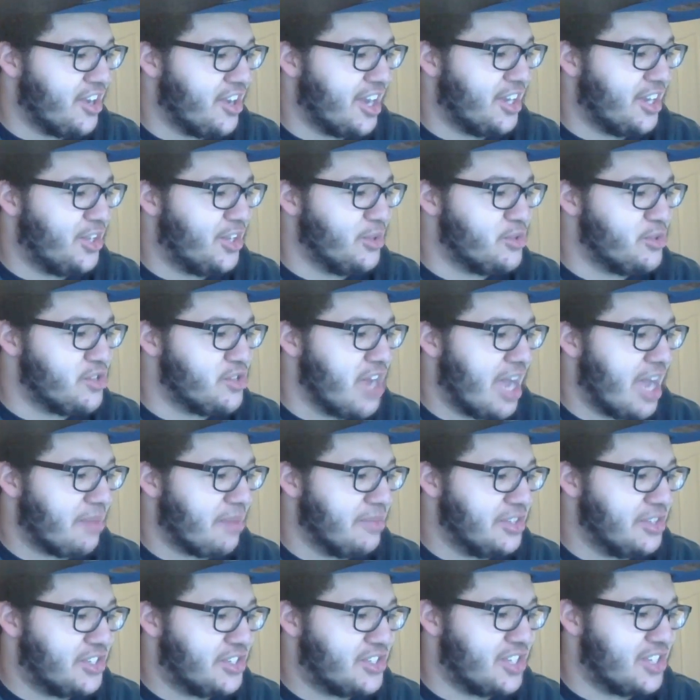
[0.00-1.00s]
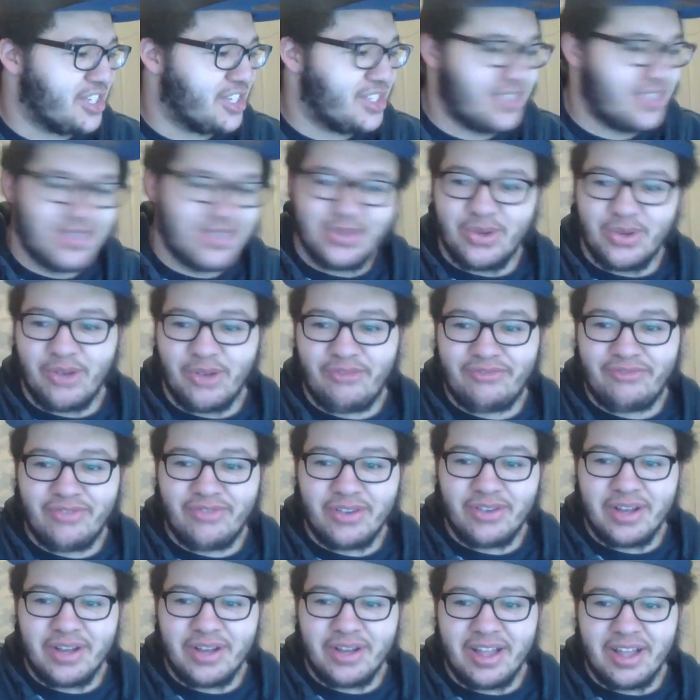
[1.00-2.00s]
you got Hugh Jackman, 6'2", a
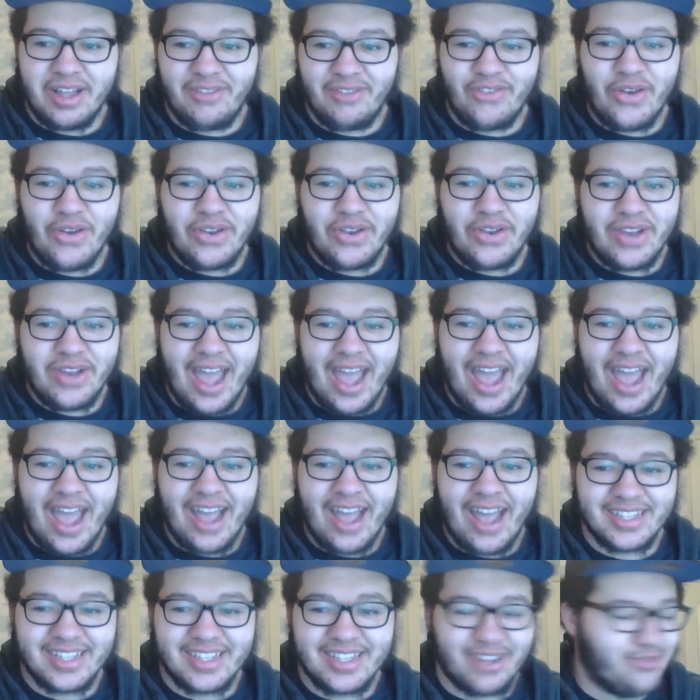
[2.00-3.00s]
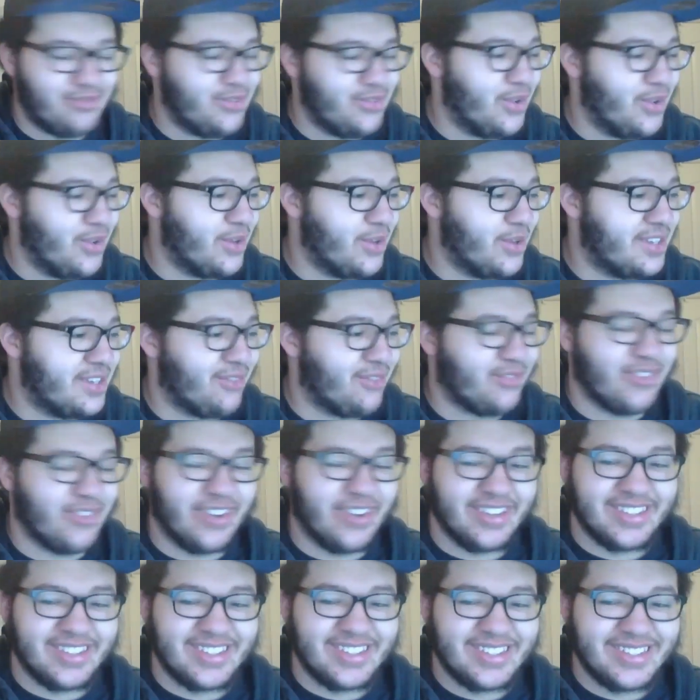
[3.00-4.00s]
foot, a foot and a half. It's like a foot
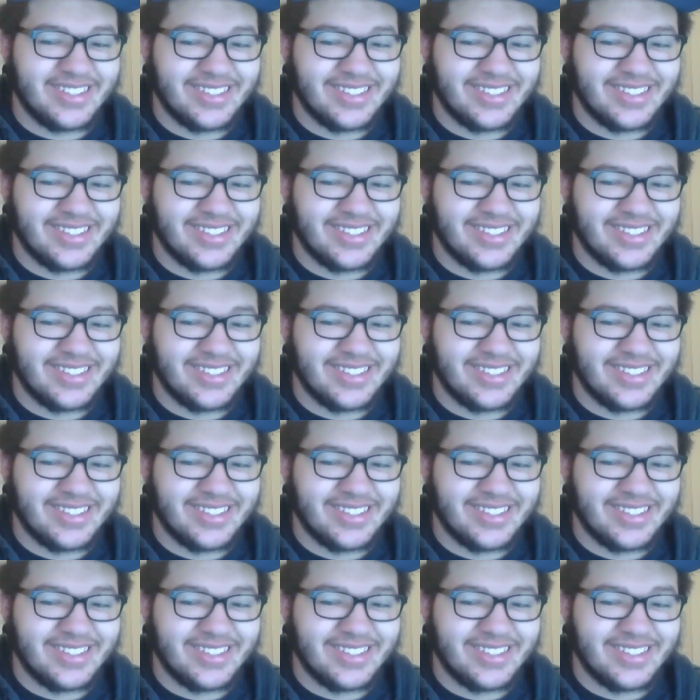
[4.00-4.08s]
difference.